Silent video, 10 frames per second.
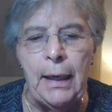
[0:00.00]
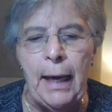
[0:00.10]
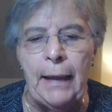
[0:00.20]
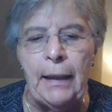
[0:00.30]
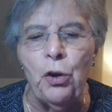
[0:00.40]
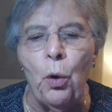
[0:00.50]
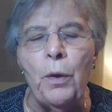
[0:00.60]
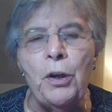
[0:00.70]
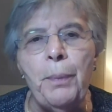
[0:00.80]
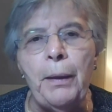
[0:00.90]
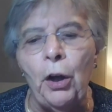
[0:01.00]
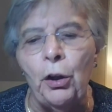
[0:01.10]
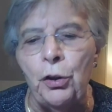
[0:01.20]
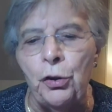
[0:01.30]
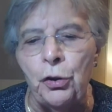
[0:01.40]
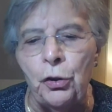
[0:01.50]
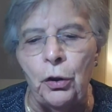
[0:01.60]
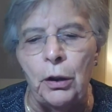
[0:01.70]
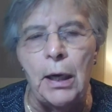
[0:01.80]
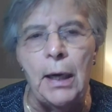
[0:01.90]
and has always been
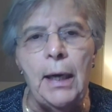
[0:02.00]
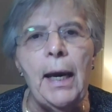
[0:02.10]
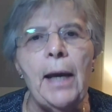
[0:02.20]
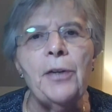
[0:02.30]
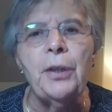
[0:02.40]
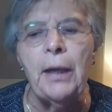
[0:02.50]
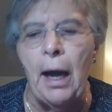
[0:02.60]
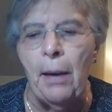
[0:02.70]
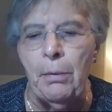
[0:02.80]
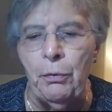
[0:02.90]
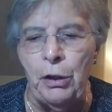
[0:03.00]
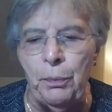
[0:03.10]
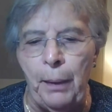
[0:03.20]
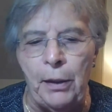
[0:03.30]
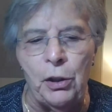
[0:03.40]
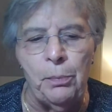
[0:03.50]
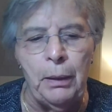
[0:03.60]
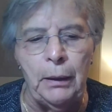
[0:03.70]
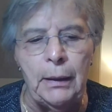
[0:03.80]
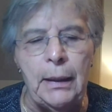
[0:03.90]
understood as the common
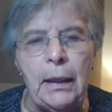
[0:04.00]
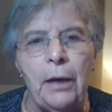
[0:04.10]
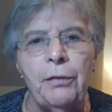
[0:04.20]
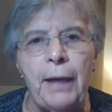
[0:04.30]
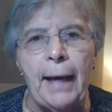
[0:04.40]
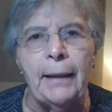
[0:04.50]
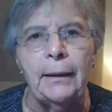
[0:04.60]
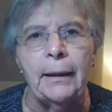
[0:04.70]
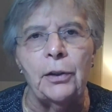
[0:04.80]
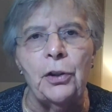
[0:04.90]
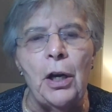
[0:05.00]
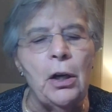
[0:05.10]
responsibility of Catholics,